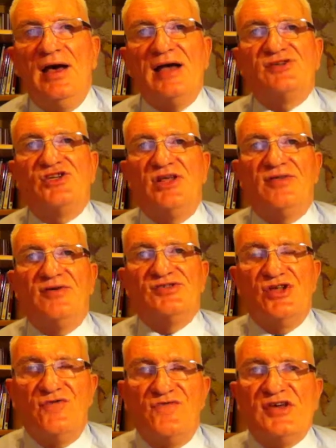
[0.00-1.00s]
Actually, there
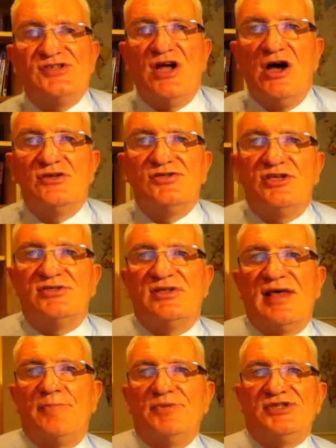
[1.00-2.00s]
is no fixed answer to
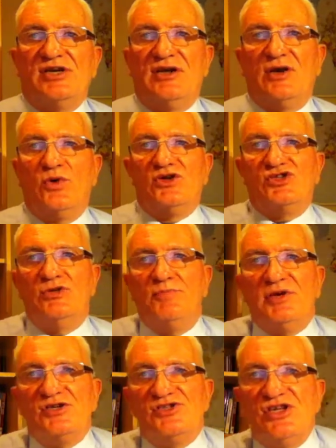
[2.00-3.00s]
that particular question
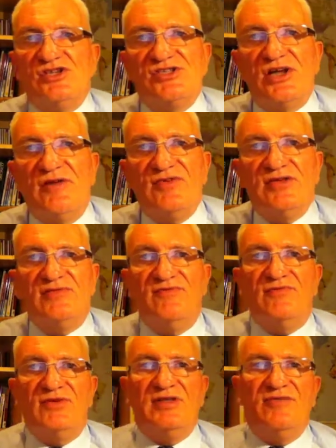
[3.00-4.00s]
because each set of
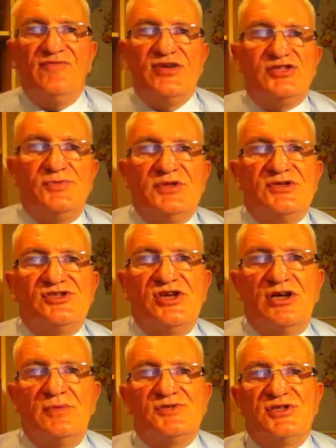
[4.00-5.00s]
investment
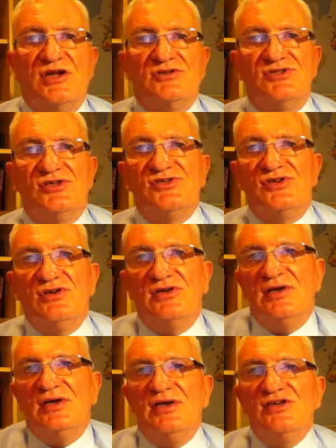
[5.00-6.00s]
circumstances
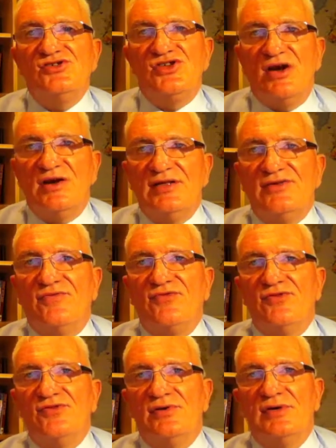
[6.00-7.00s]
is generally
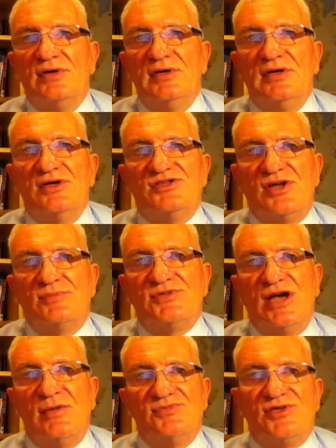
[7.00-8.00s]
different.
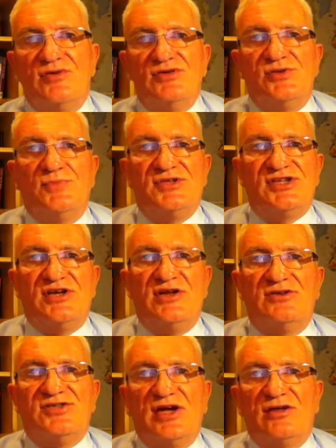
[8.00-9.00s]
Sometimes there is a
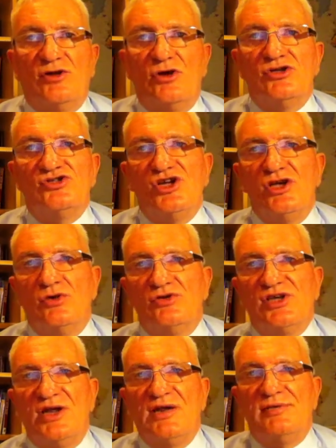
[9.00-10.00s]
particular technology or
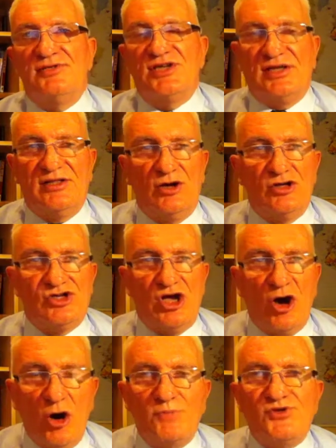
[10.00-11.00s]

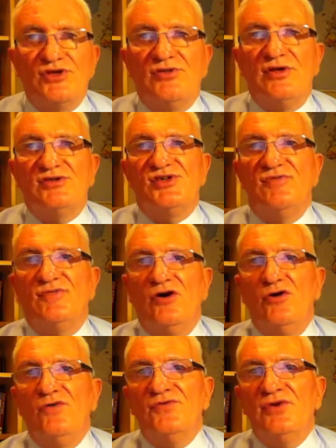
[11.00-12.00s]
technology option that's
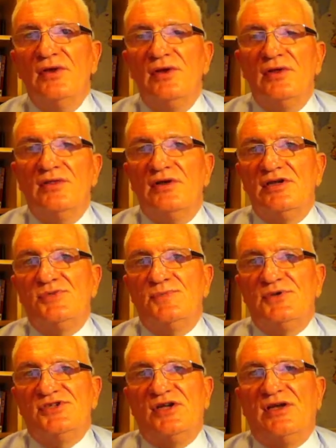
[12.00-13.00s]
involved that is
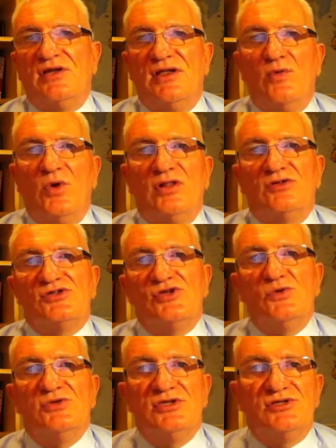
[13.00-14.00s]
particularly well
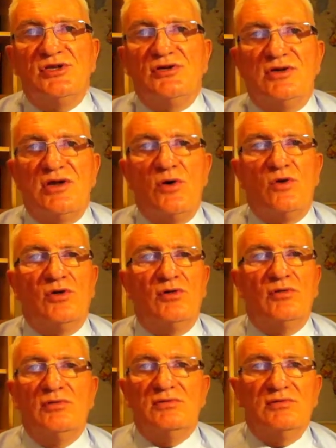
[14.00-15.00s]
suited to local